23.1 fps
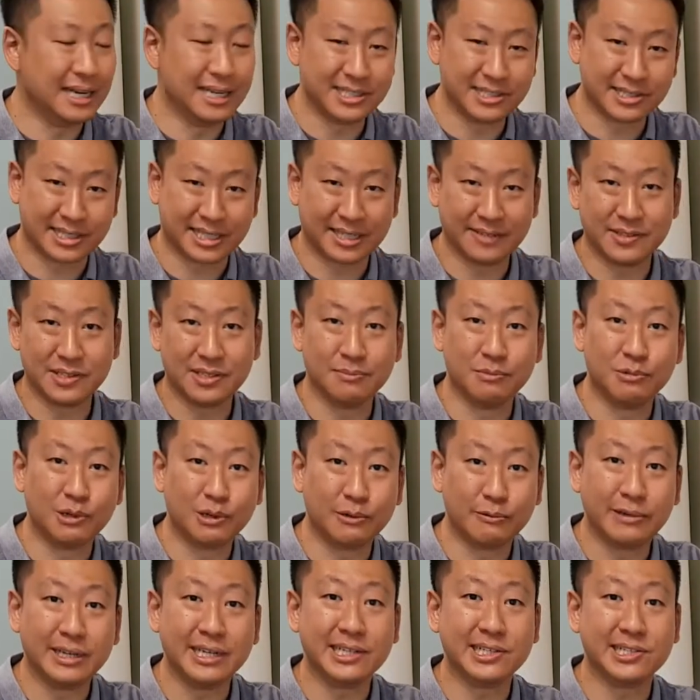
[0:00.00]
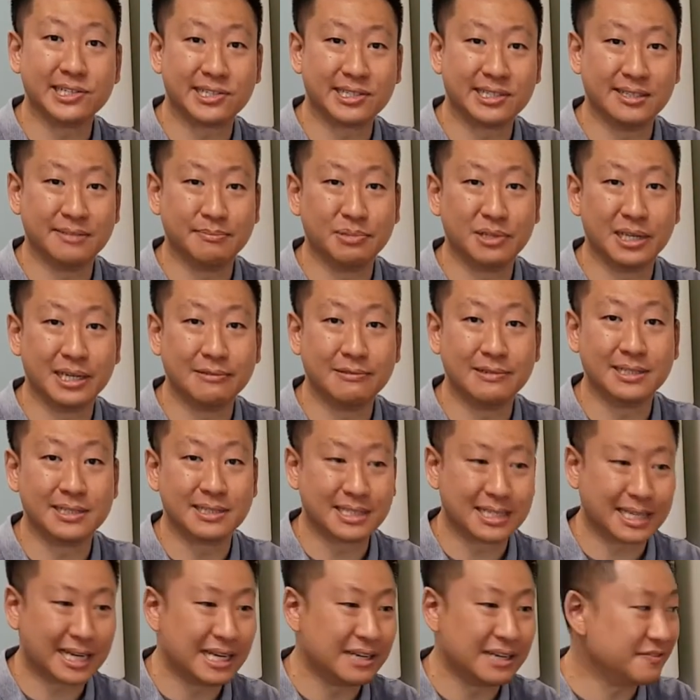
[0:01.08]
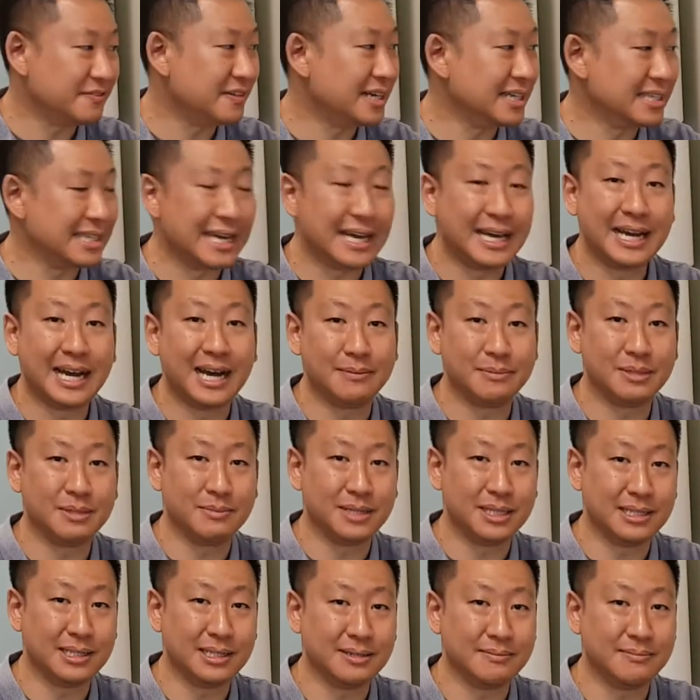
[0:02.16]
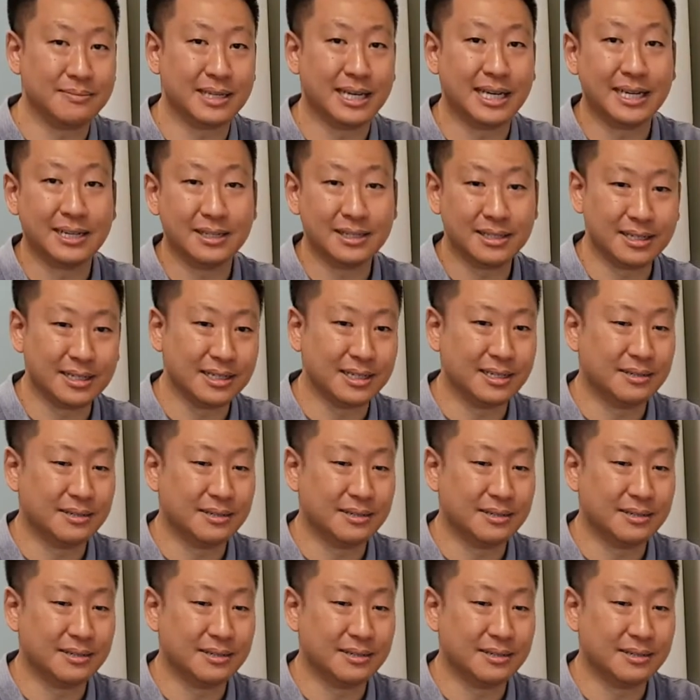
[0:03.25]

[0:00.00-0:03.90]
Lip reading: It just gives you more range to play with to kind of find that happy medium that